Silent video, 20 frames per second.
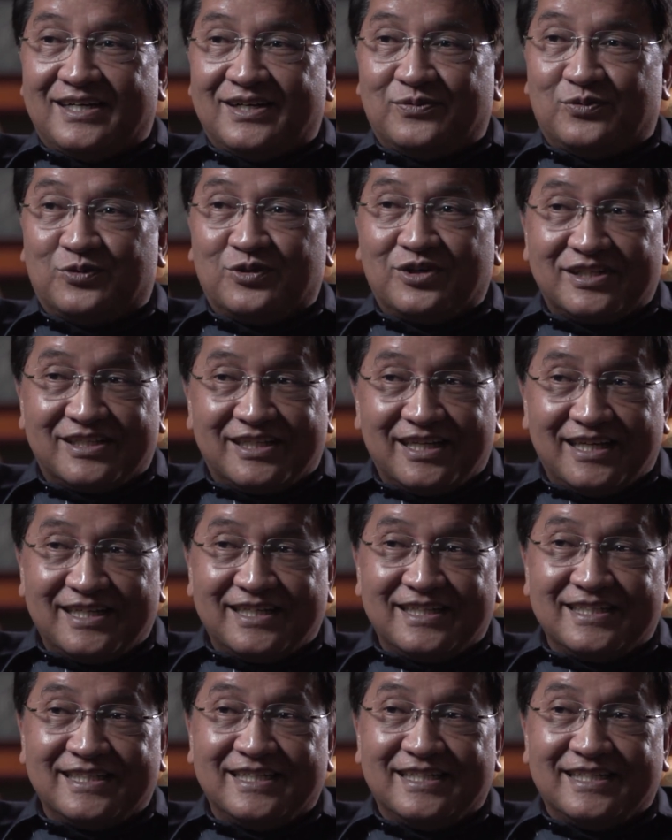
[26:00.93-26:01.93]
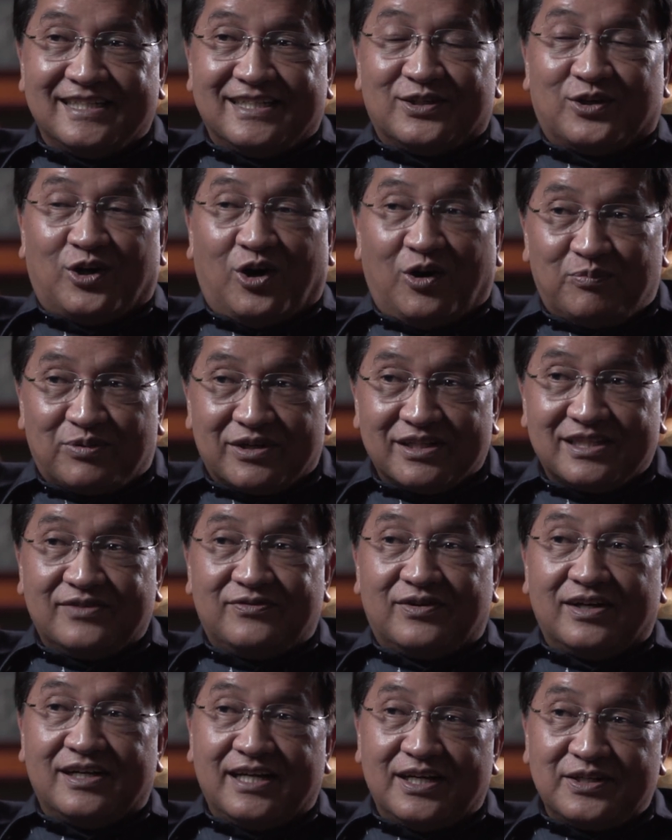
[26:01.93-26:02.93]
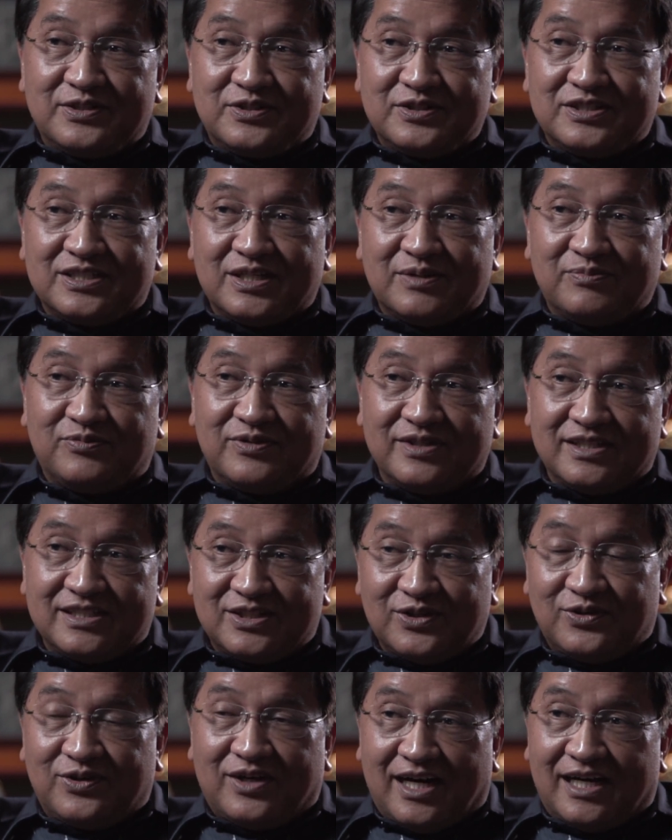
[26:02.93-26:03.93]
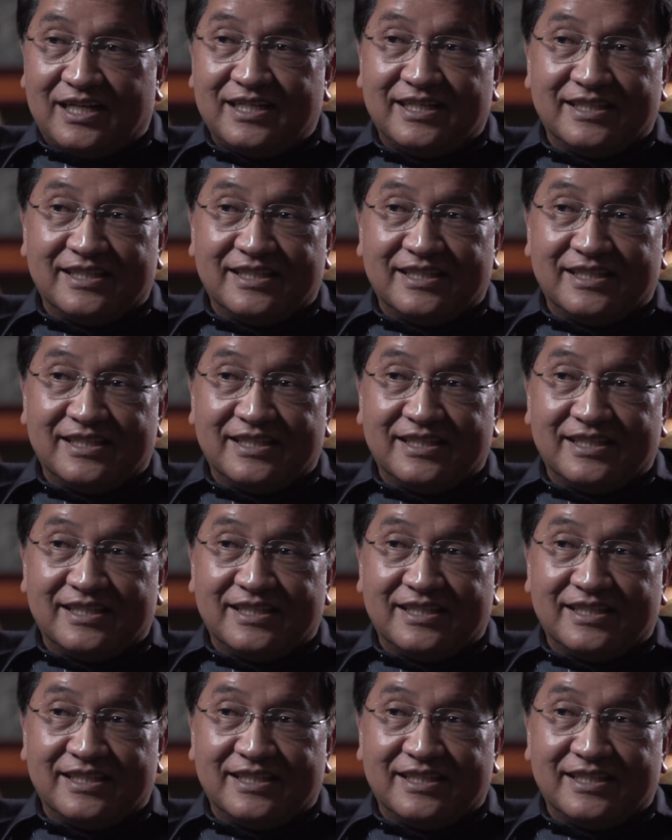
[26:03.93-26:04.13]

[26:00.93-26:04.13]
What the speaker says: working cooperative relationship with Joe Al